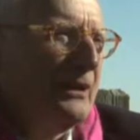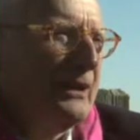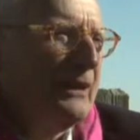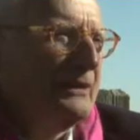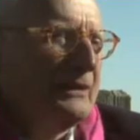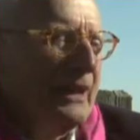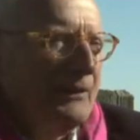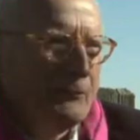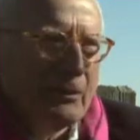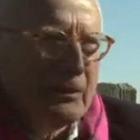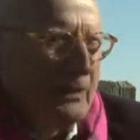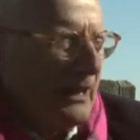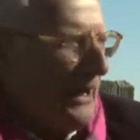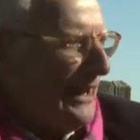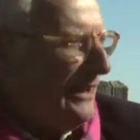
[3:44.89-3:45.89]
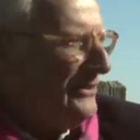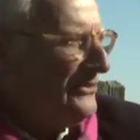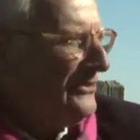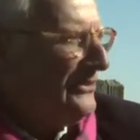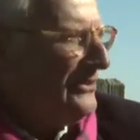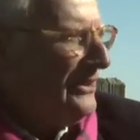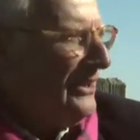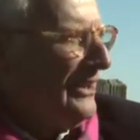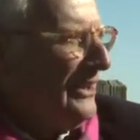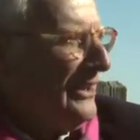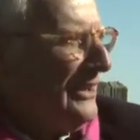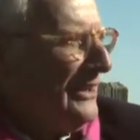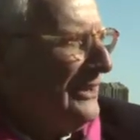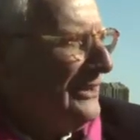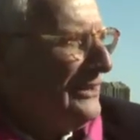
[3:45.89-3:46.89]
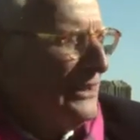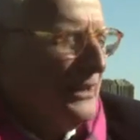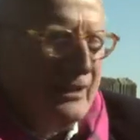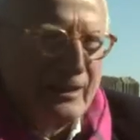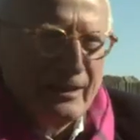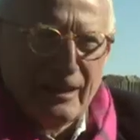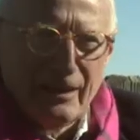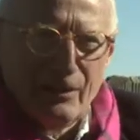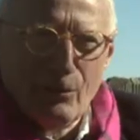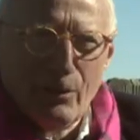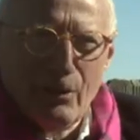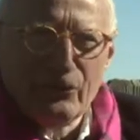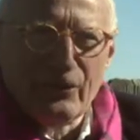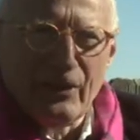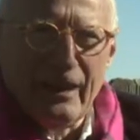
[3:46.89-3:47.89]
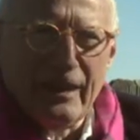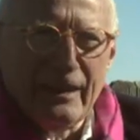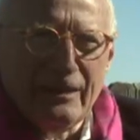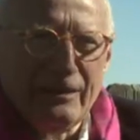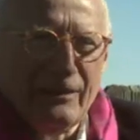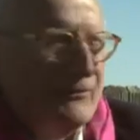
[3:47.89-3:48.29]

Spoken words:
in every class. He was a